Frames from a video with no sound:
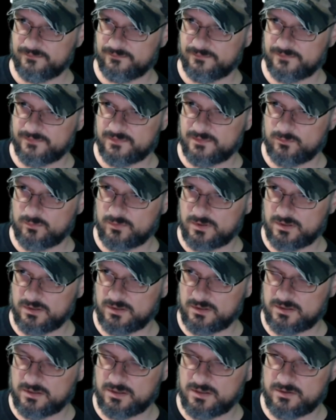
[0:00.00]
We're gonna look
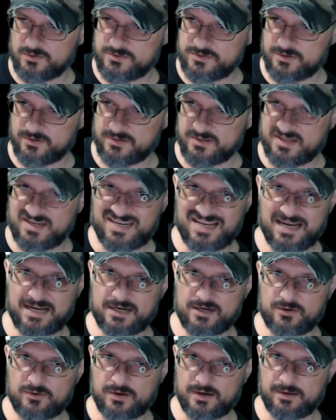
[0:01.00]
closer at the
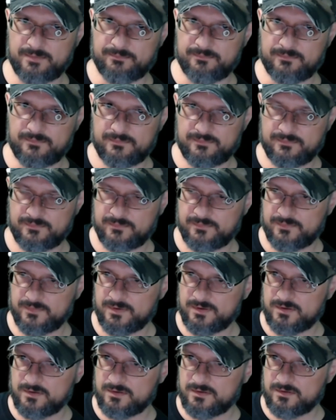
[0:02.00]
diagram
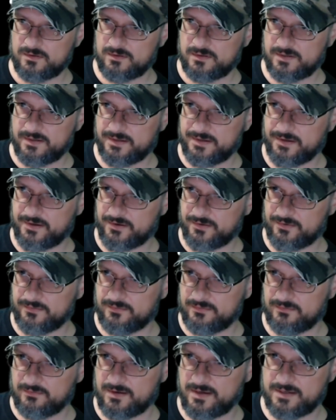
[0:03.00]
here,
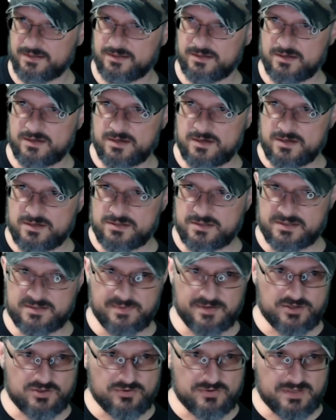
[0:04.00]
right? So let's make
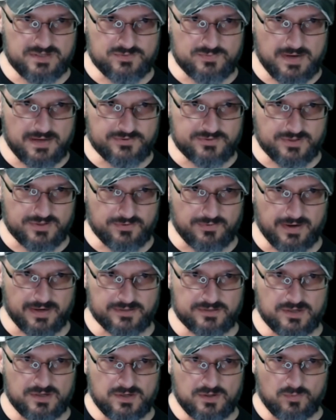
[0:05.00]
sure these routes are correct.
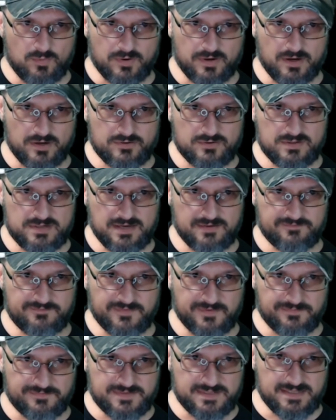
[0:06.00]

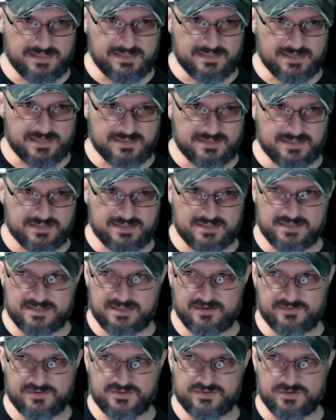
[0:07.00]

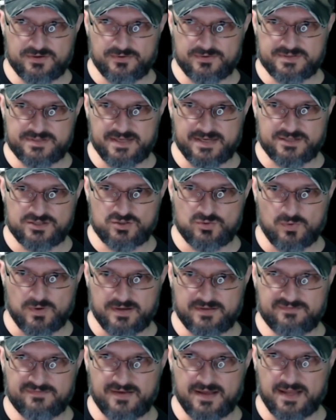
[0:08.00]

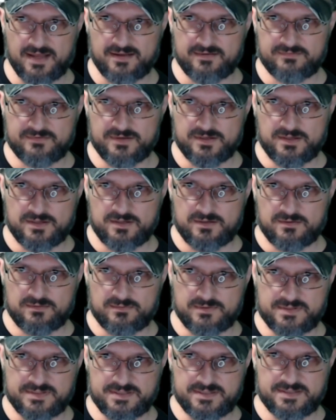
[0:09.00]
100.15.67.0/25, which
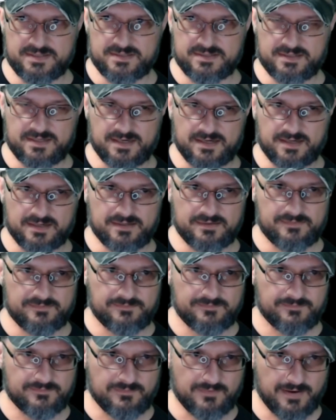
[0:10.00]
is this guy,
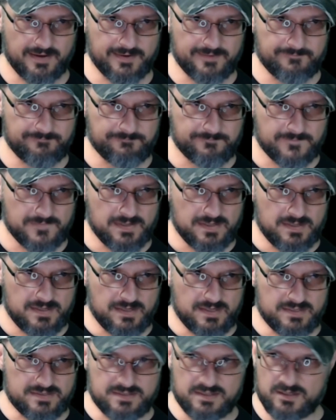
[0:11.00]
right?
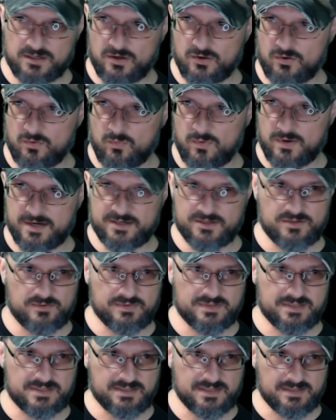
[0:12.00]
He's going to go to
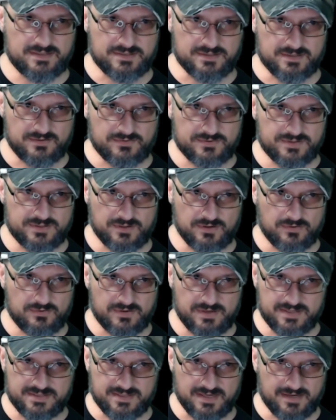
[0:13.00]
192.168.0.0.
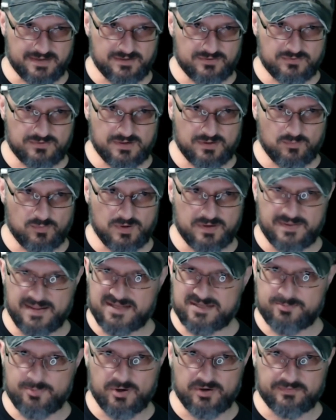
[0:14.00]
It's on Ethernet 1. That's
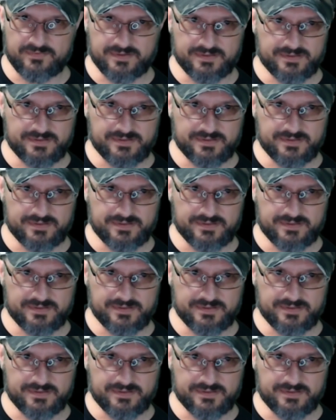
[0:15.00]
perfect.